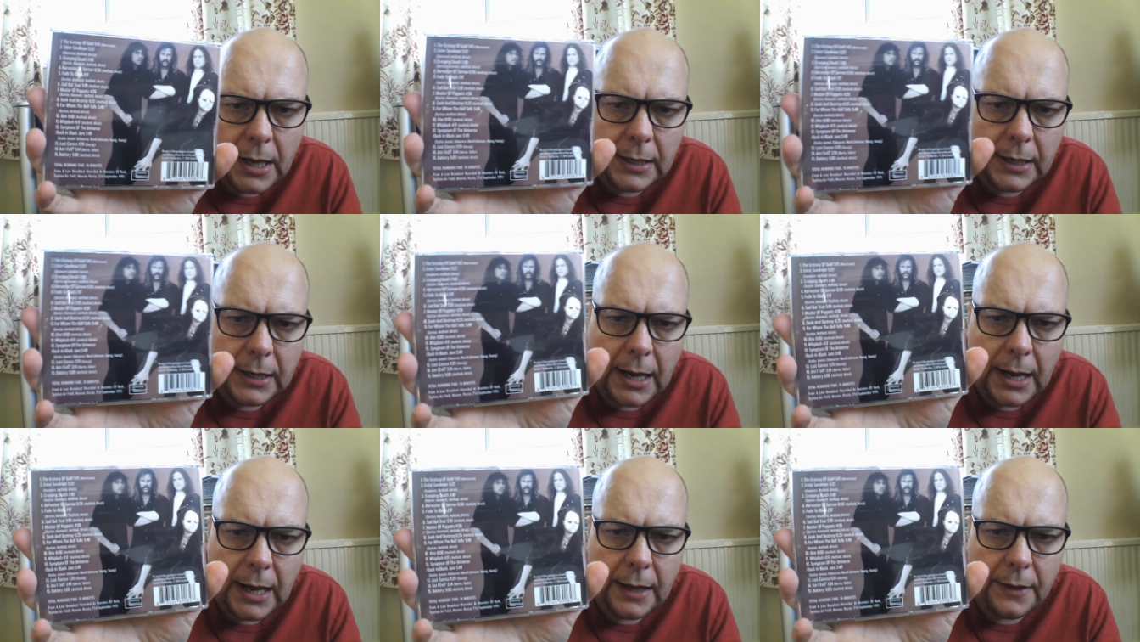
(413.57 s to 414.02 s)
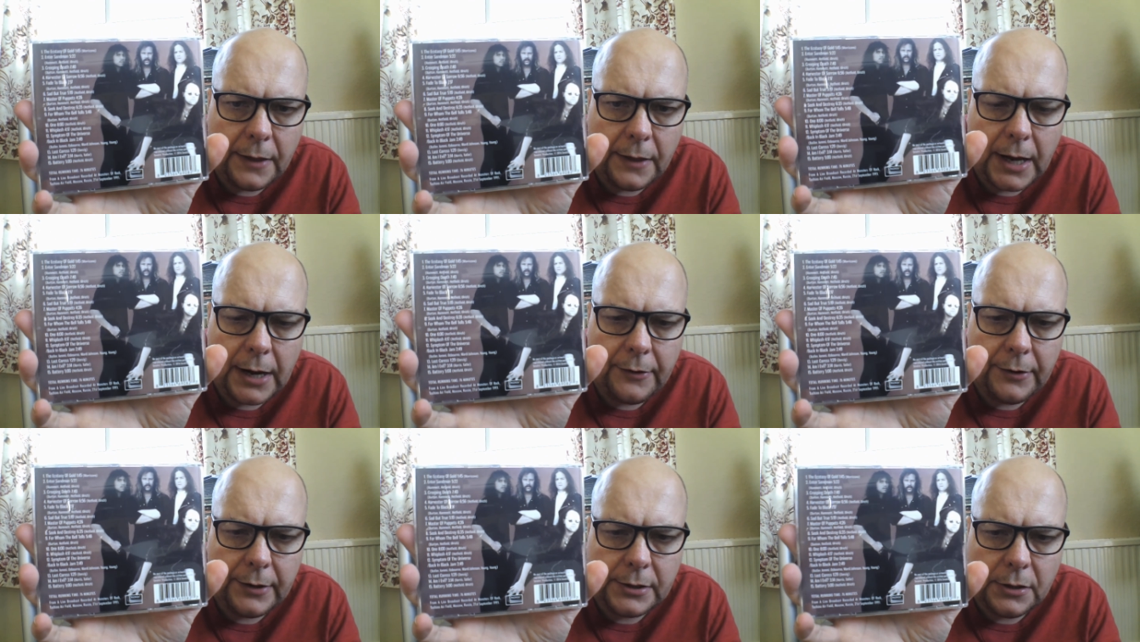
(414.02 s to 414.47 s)

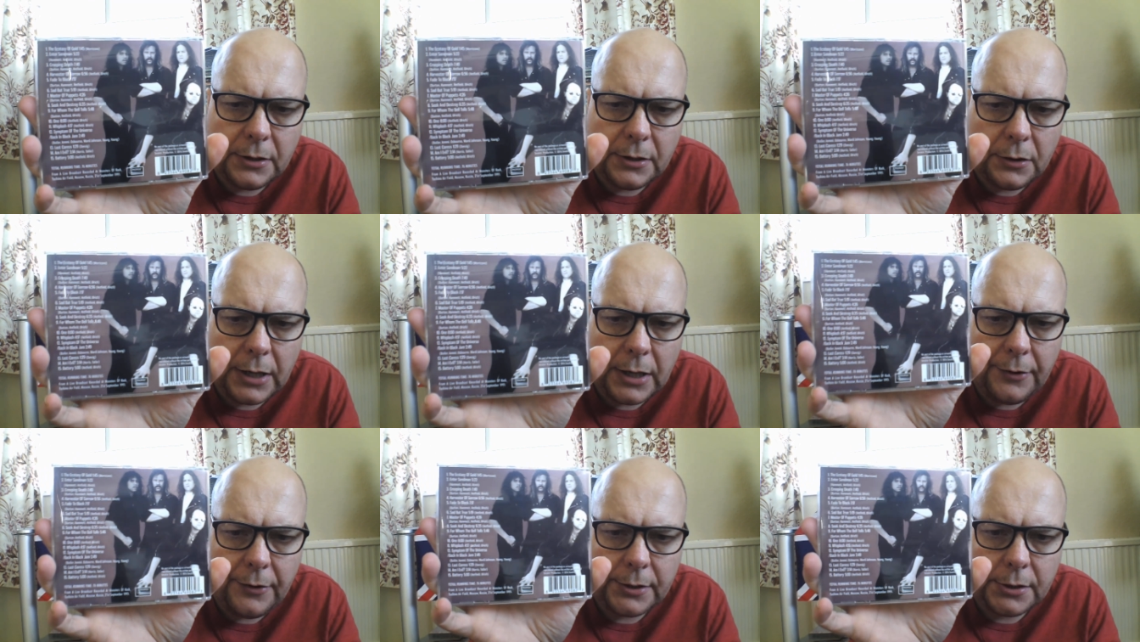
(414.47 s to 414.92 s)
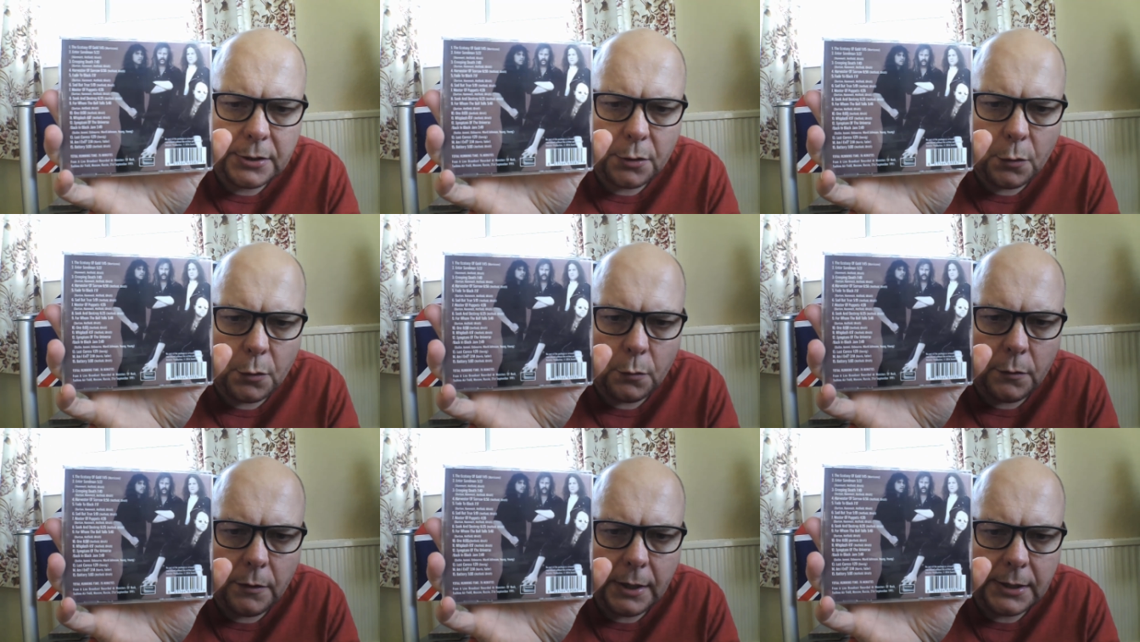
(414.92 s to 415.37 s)
it
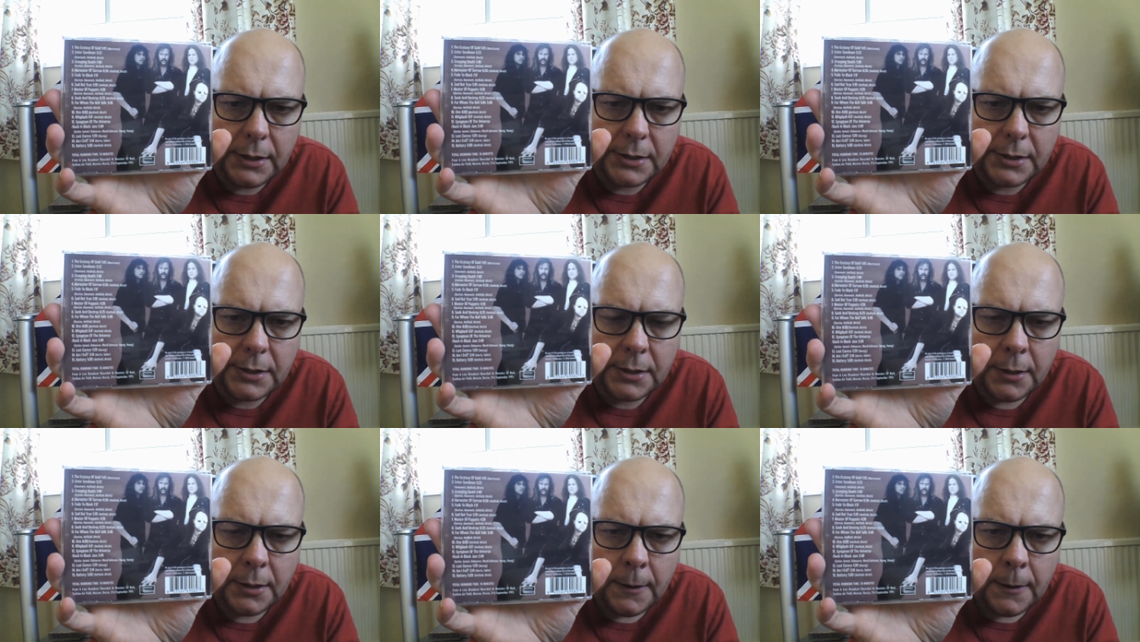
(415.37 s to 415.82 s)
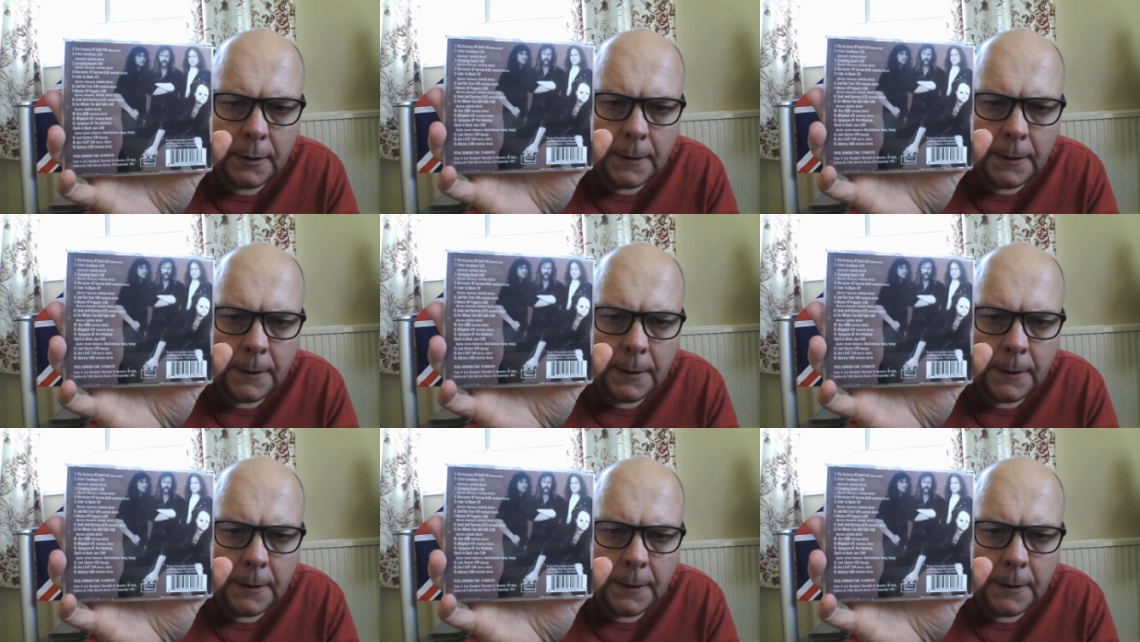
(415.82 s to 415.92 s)
all is.